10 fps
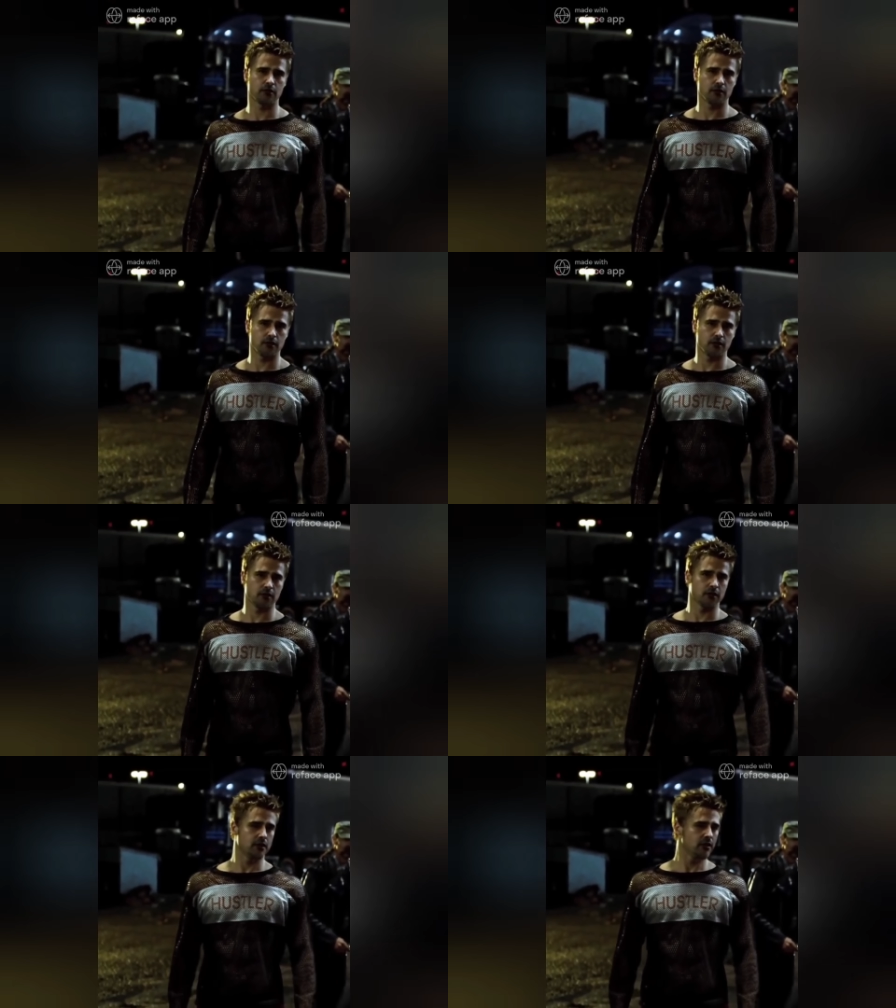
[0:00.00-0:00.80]

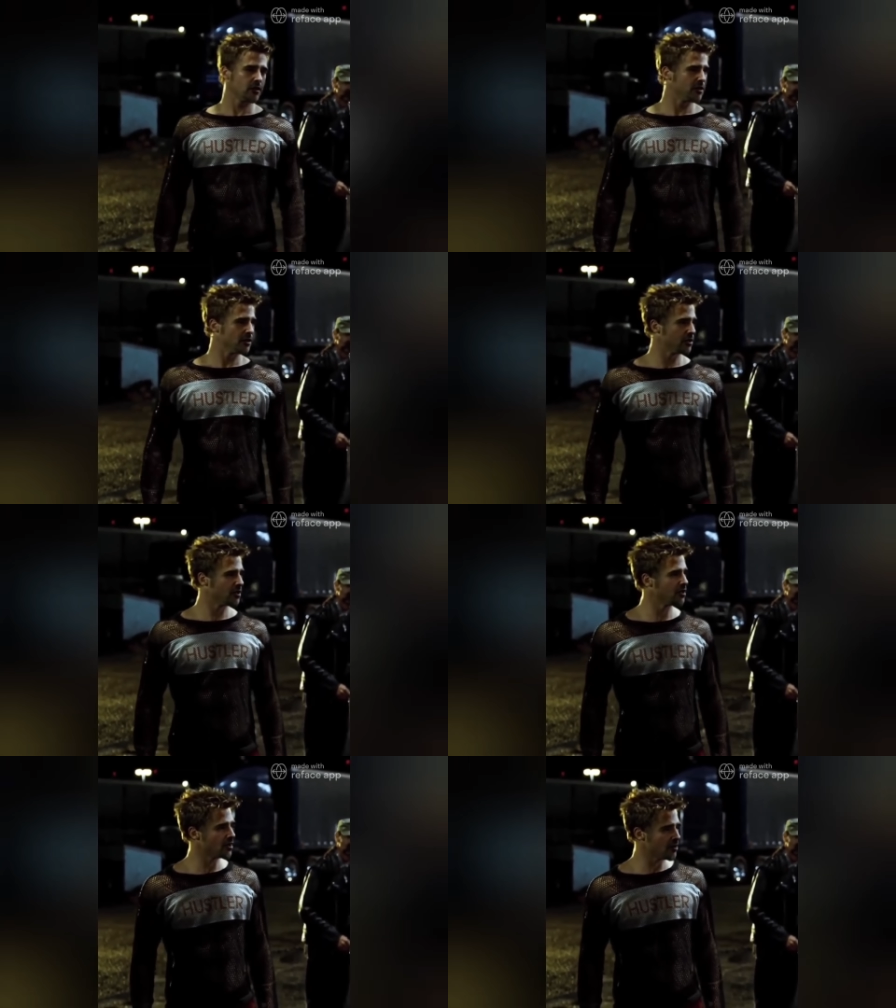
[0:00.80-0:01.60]
souls within it
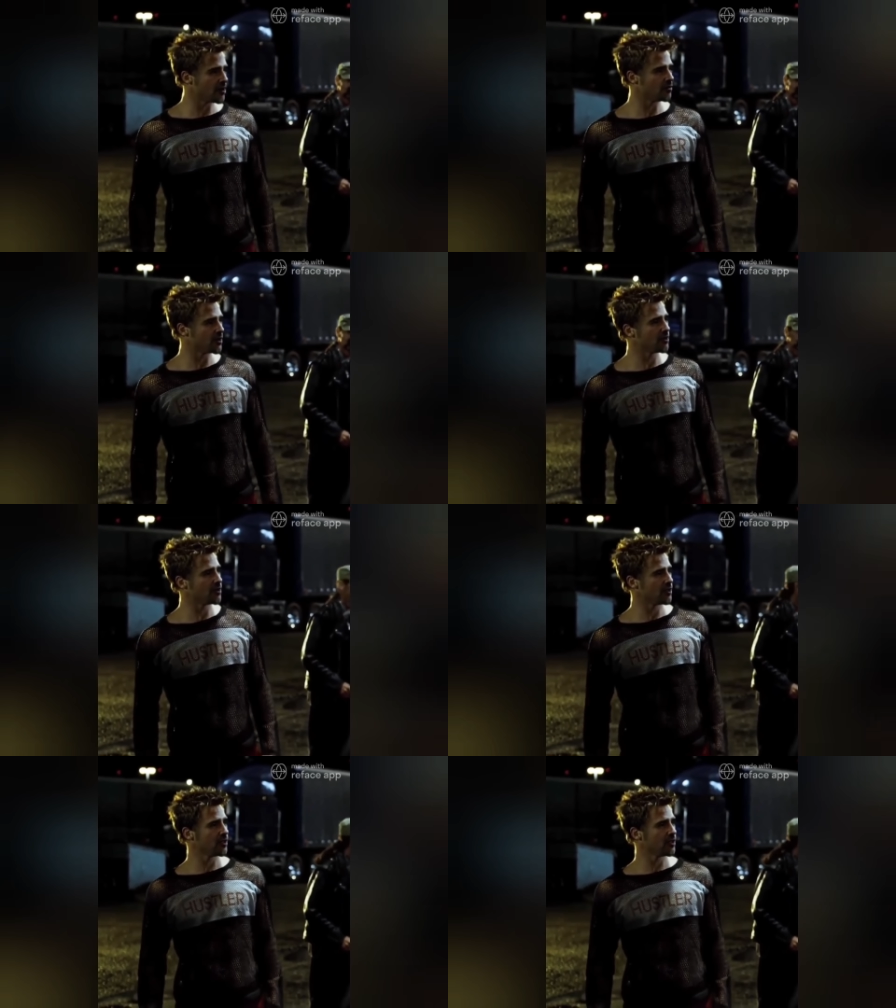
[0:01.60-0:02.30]
can't see the